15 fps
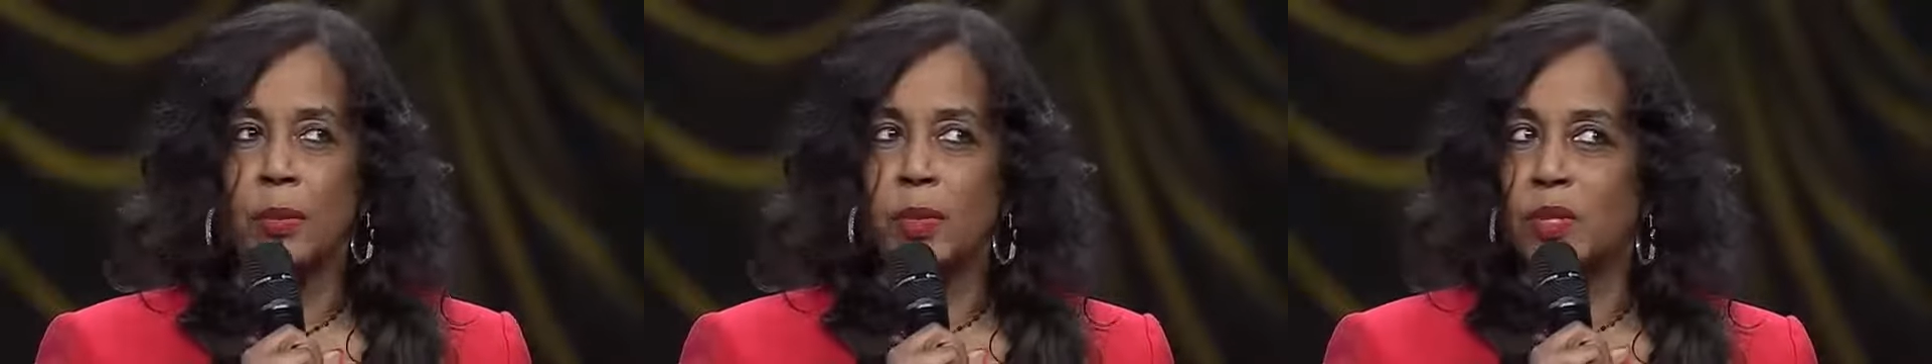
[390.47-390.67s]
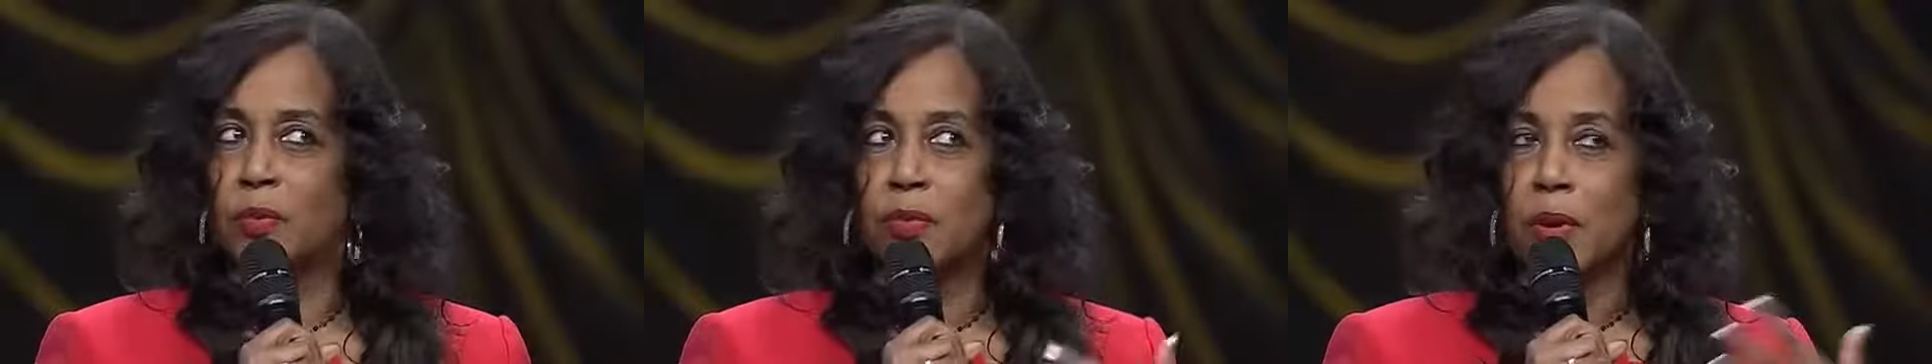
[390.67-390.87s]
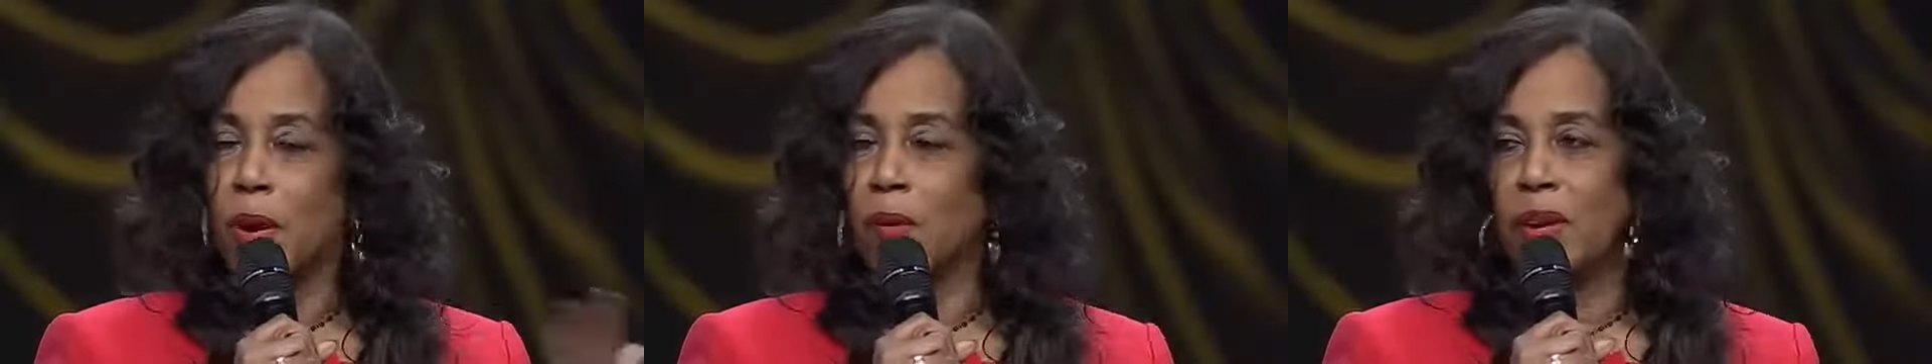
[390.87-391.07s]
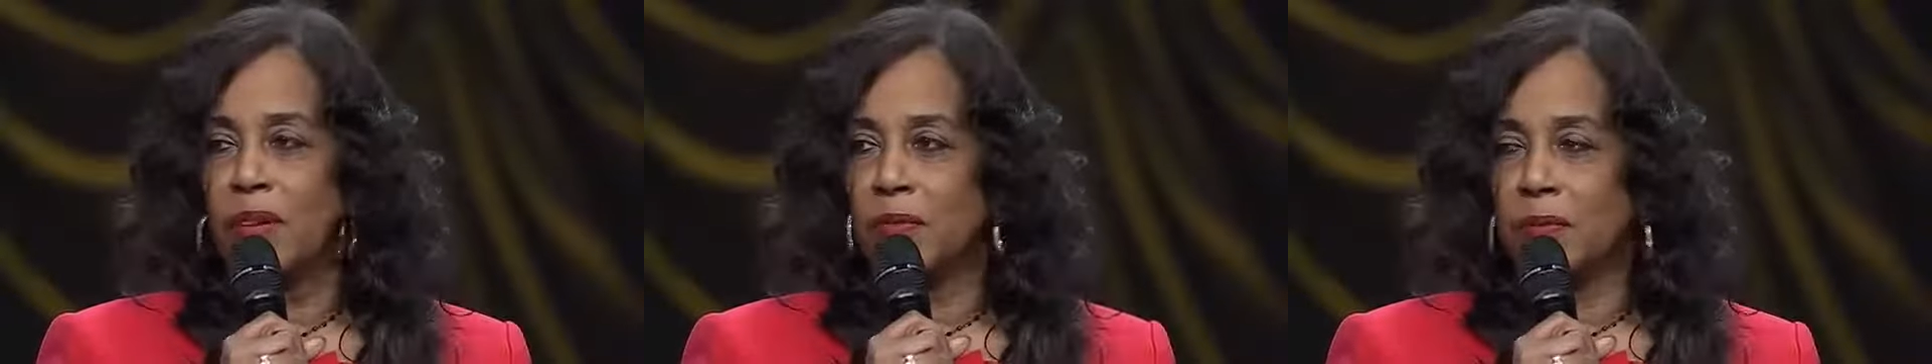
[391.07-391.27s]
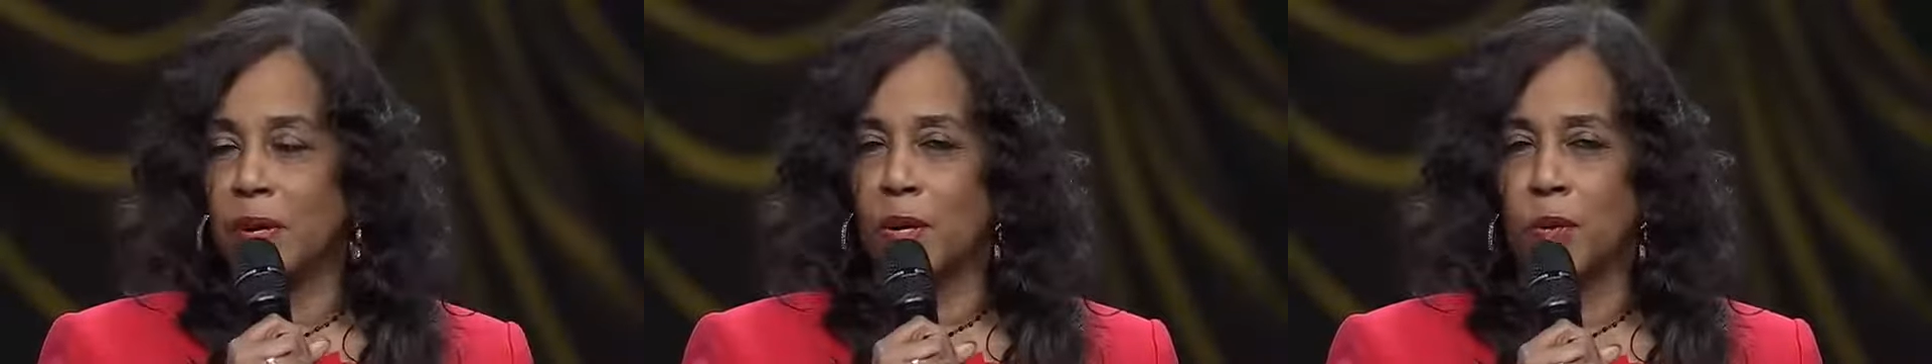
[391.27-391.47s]
It was very
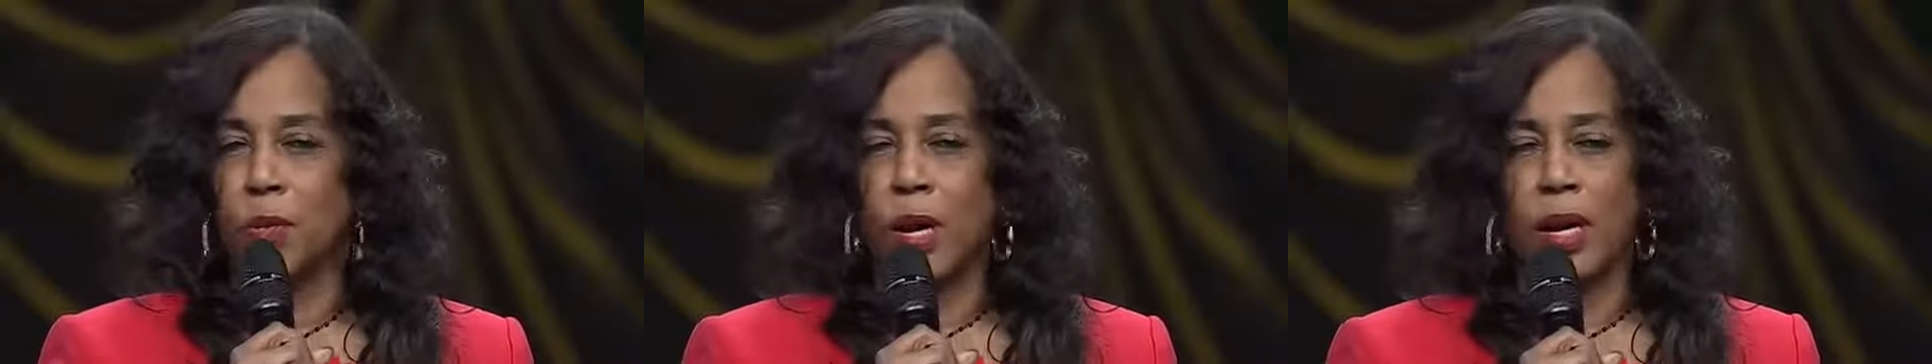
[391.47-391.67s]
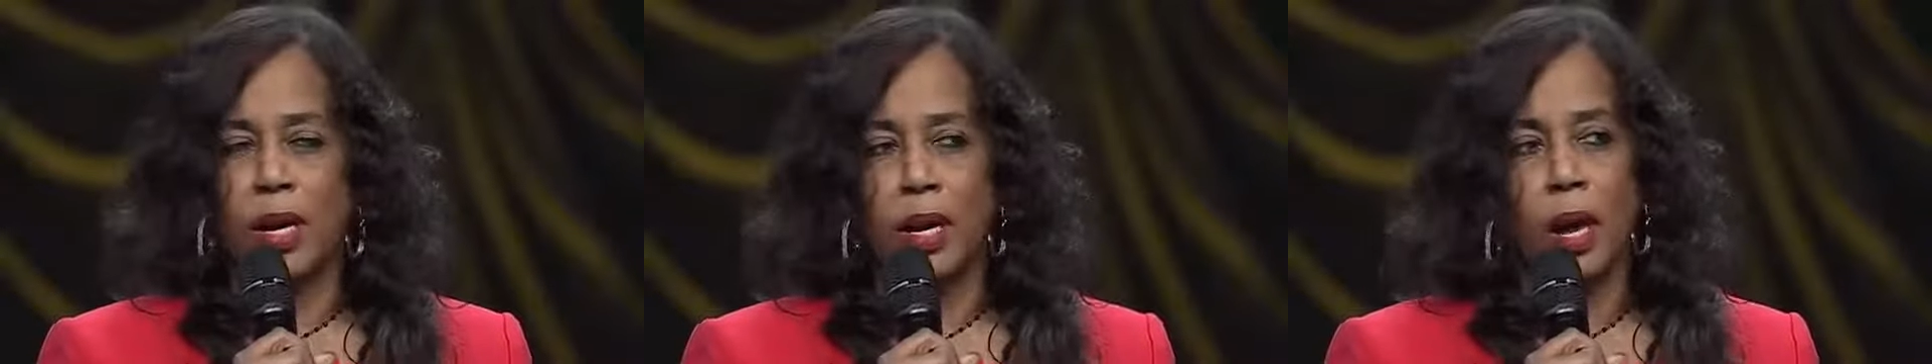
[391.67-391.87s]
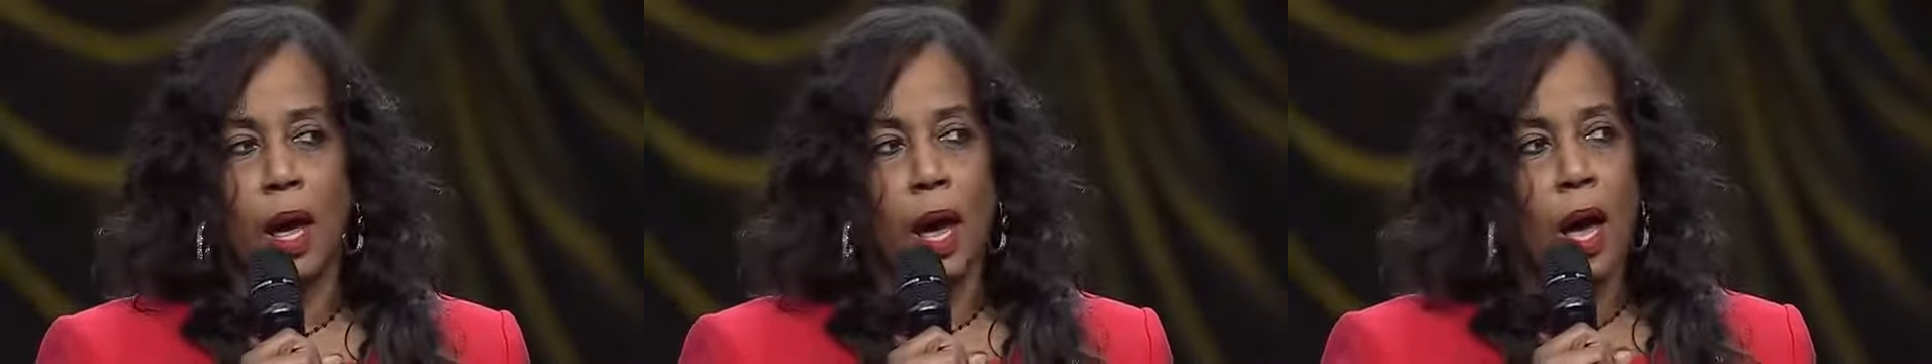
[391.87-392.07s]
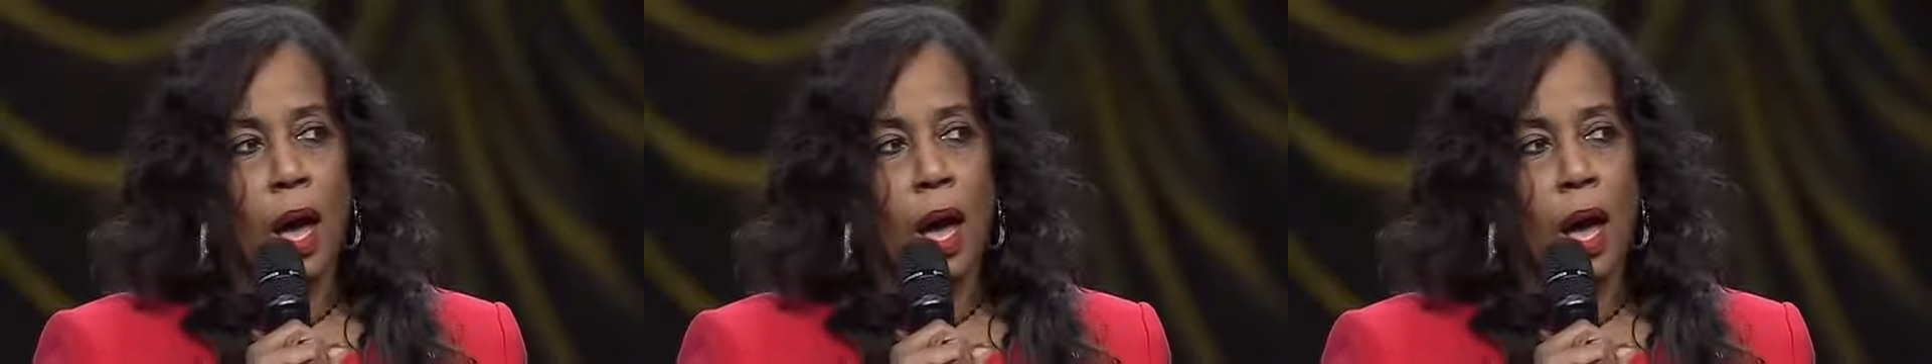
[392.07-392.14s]
invigorating.